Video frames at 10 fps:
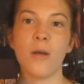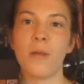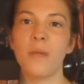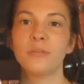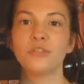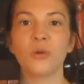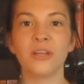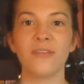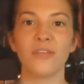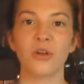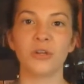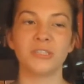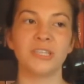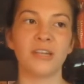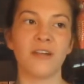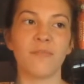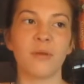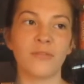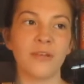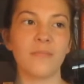A majority of the girls either have
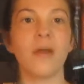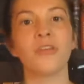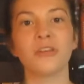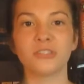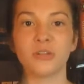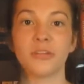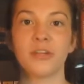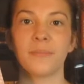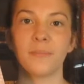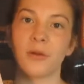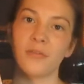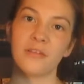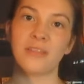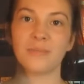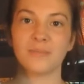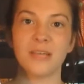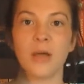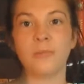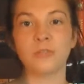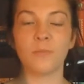perfect mothers, or they're perfect
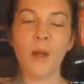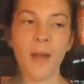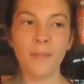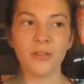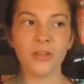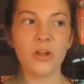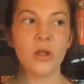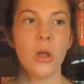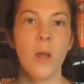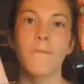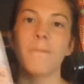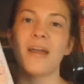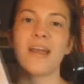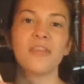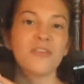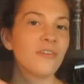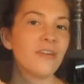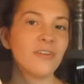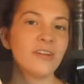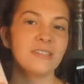themselves, or popular. My other
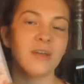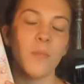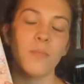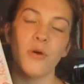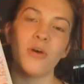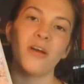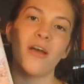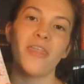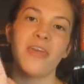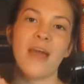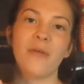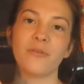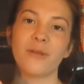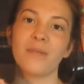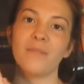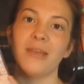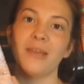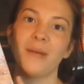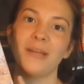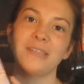favorite book that I would
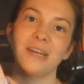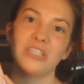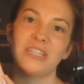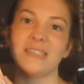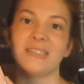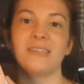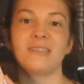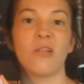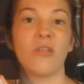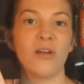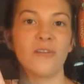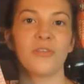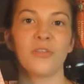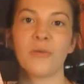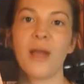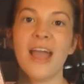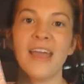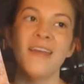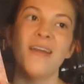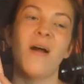recommend by Sarah Dessen is Along for the
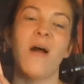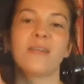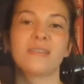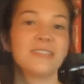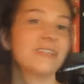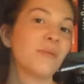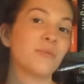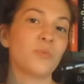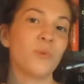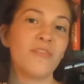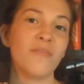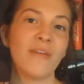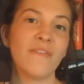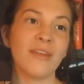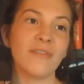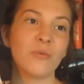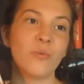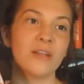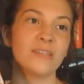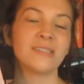Ride. Honestly, that was one of my favorite
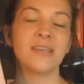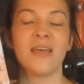ones.